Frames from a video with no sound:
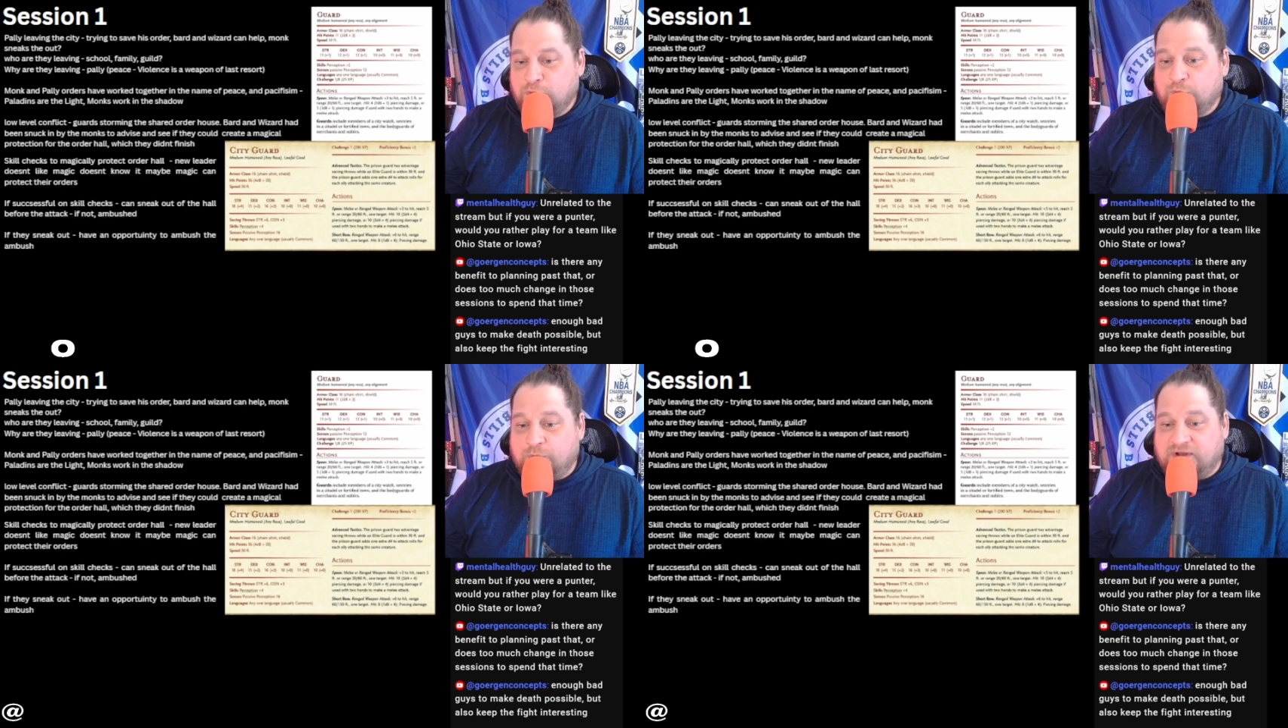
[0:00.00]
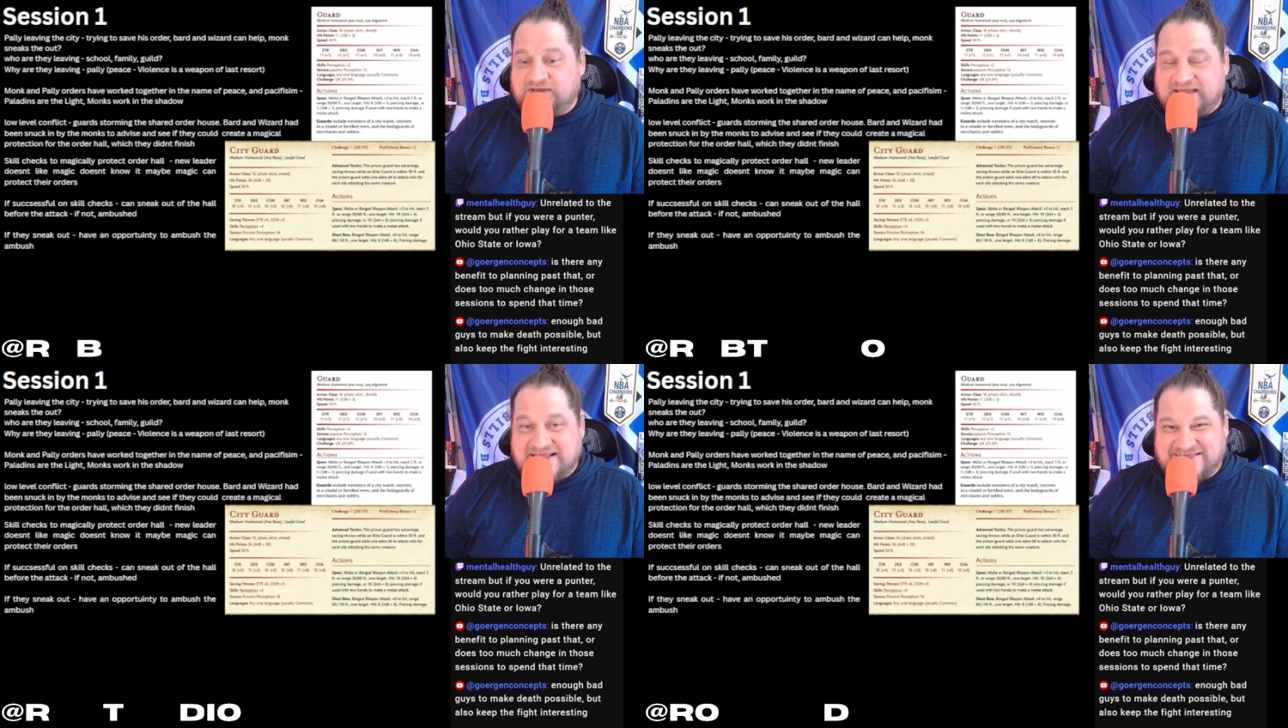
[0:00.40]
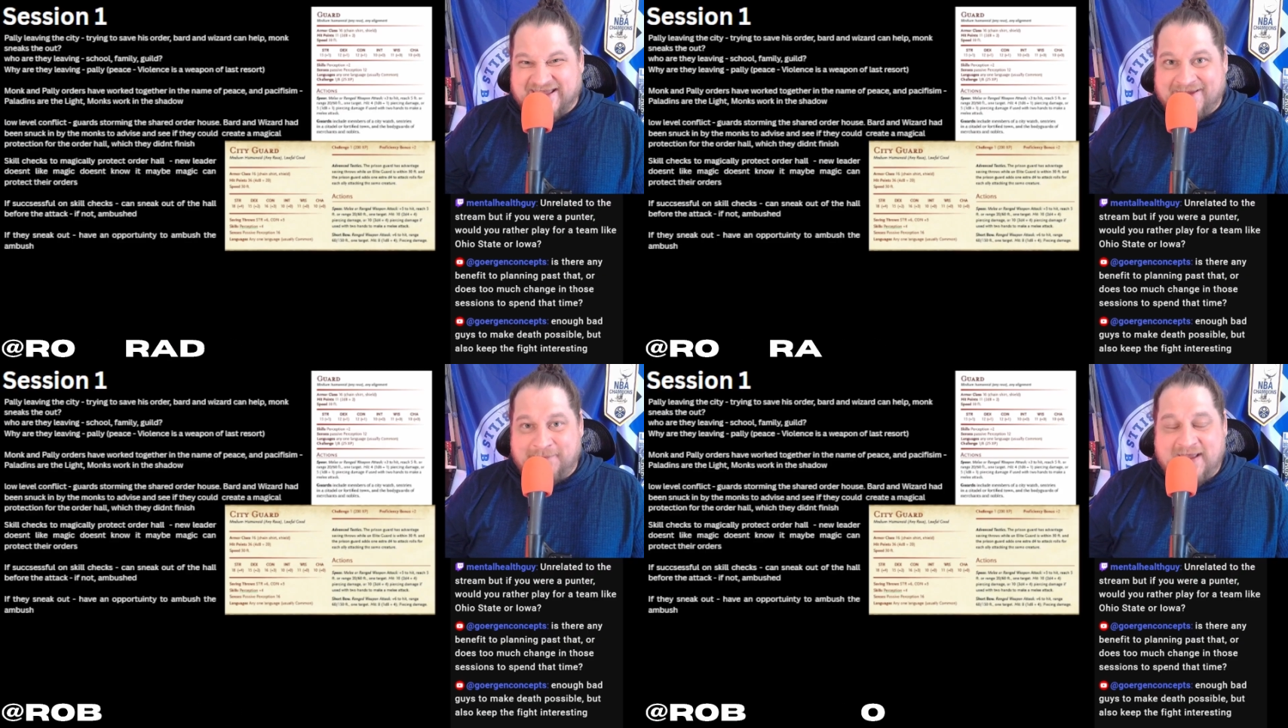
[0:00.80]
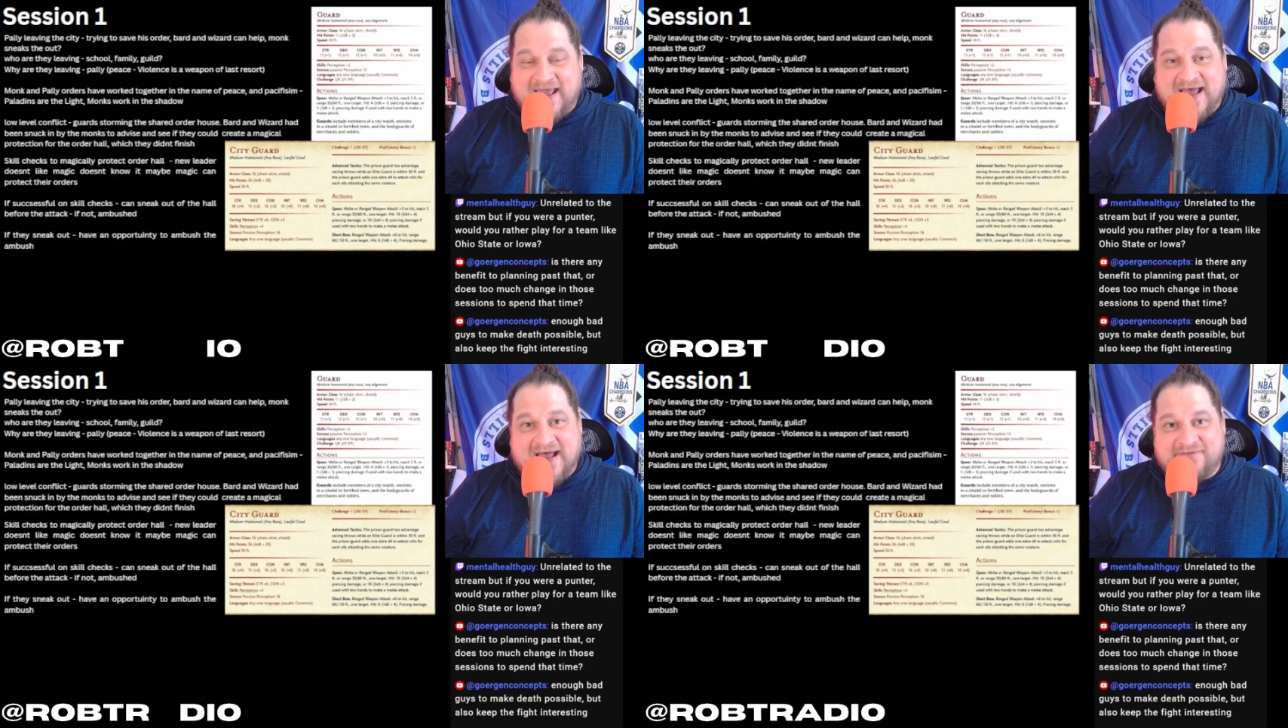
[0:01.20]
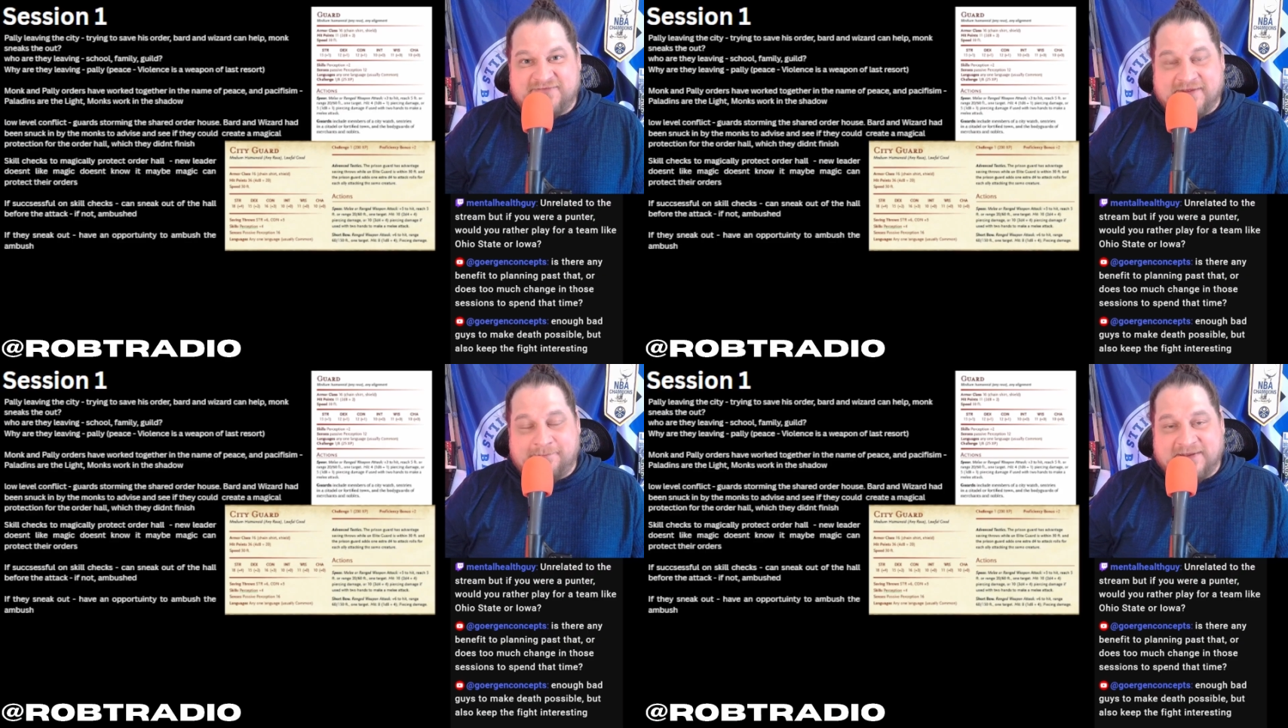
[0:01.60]
we'll let them have
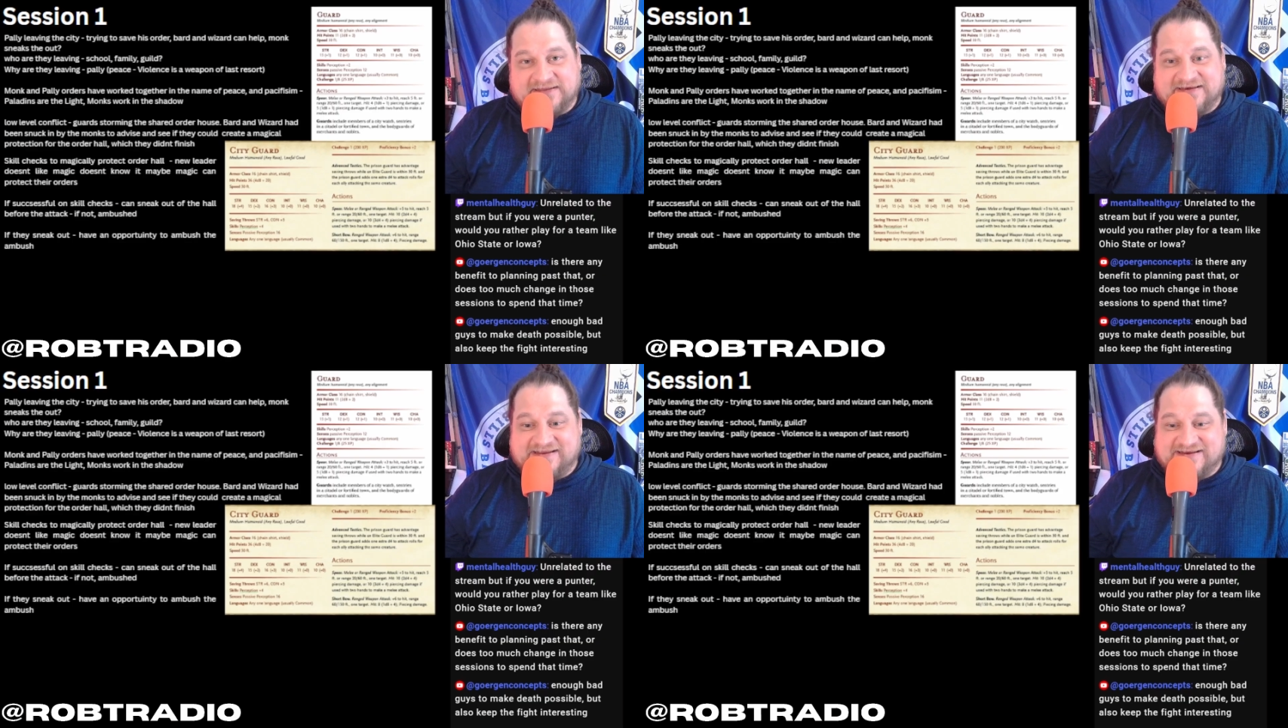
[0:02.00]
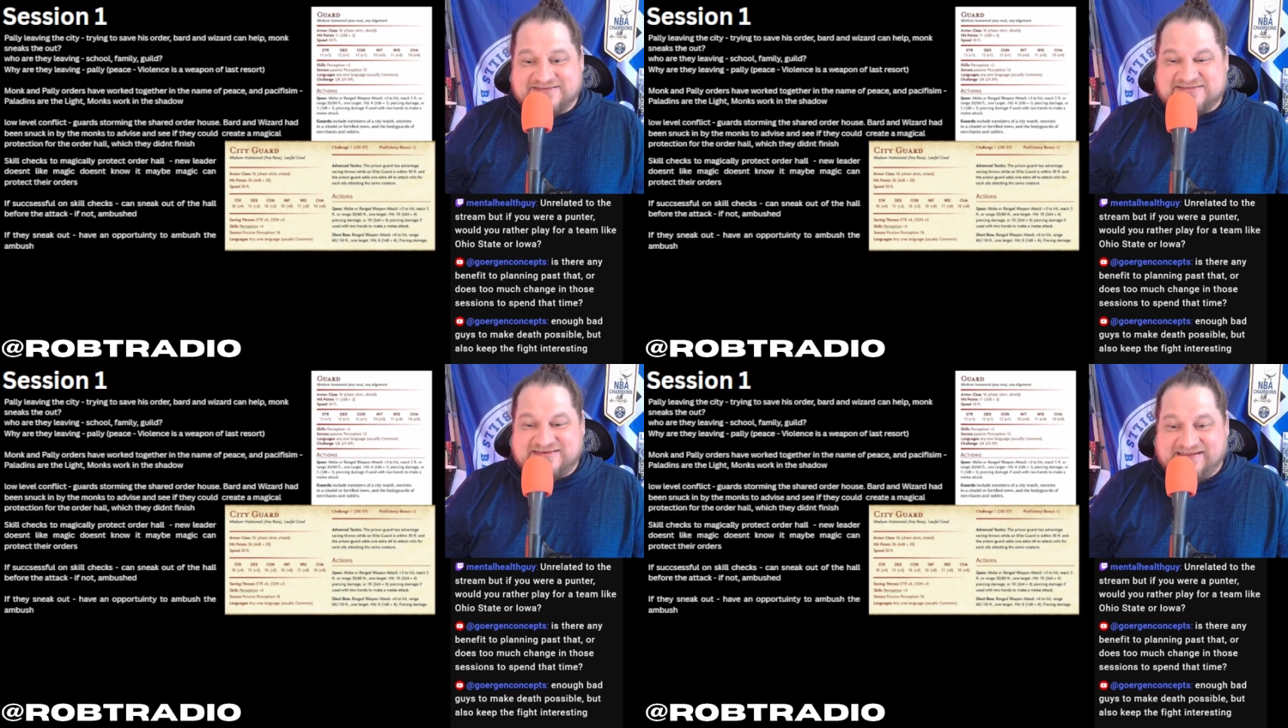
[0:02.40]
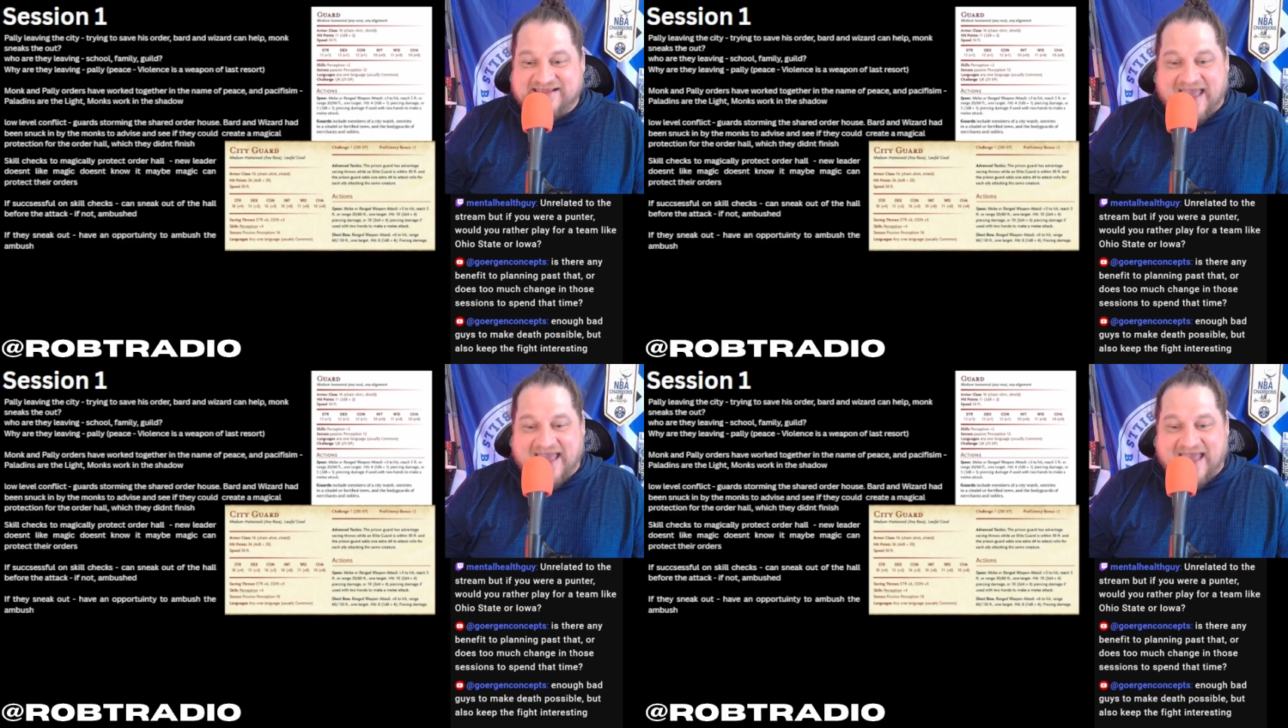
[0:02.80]
the ability to sneak